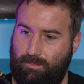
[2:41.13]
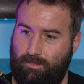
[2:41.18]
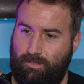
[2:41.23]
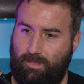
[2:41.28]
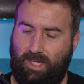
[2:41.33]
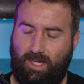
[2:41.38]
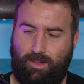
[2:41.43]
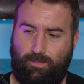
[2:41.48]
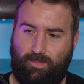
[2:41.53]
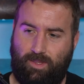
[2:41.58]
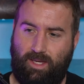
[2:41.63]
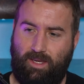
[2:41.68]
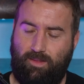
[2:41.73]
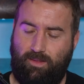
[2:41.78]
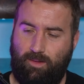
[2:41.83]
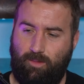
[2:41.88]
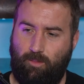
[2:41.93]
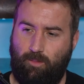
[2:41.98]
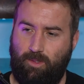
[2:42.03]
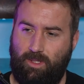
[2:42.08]
Yeah,
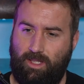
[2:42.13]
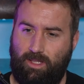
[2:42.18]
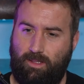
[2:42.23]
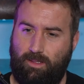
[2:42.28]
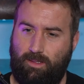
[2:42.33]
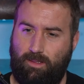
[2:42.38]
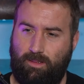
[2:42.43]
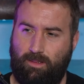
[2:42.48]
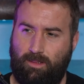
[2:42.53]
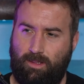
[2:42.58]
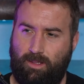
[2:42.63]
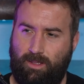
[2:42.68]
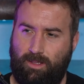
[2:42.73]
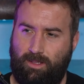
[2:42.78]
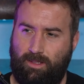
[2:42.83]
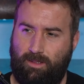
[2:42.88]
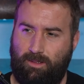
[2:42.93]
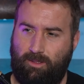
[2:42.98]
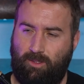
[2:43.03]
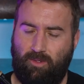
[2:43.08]
anything we
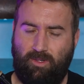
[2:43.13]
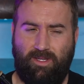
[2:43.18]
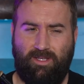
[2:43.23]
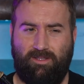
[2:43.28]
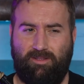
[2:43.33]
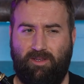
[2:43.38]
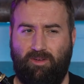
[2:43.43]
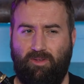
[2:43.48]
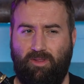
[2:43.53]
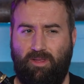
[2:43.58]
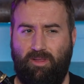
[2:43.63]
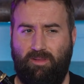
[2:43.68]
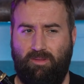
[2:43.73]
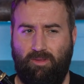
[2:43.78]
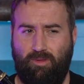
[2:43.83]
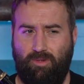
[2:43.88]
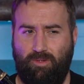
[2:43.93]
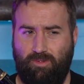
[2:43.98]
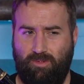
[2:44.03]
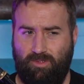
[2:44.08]
don't necessarily
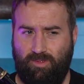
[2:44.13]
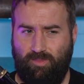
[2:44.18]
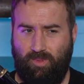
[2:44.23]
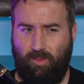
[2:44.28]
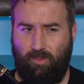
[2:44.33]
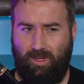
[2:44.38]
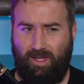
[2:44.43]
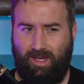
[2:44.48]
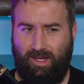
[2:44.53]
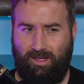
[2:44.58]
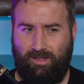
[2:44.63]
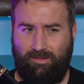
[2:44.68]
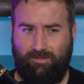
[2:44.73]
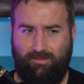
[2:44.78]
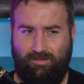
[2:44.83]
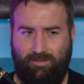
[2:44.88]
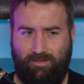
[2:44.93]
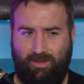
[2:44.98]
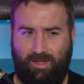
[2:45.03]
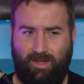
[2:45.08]
lose, but we kind
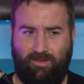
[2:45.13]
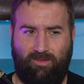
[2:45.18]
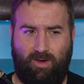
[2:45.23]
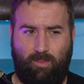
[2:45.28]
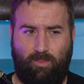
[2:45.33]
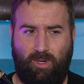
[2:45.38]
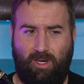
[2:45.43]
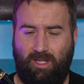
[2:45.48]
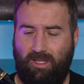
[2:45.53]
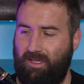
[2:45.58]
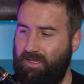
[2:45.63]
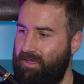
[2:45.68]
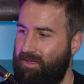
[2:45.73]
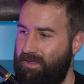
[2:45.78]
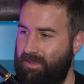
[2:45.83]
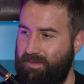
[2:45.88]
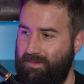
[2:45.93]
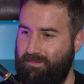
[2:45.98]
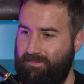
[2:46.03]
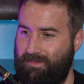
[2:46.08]
of give up on,
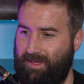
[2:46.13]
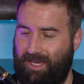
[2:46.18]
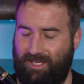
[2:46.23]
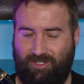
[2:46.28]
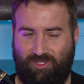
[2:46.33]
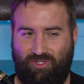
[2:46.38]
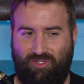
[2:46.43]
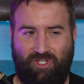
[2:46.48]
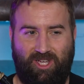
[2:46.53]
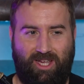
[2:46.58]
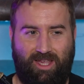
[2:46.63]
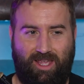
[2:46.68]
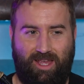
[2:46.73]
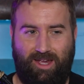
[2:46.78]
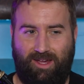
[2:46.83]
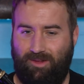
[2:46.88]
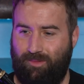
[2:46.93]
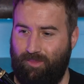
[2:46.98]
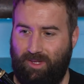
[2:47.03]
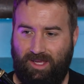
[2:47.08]
I just check
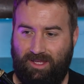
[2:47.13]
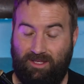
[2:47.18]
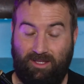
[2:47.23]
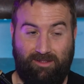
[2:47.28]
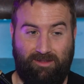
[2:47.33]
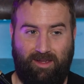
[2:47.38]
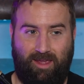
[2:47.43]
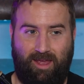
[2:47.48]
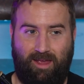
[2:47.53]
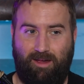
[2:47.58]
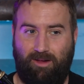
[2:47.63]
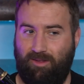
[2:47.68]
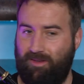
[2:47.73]
out. I'm like, it doesn't count.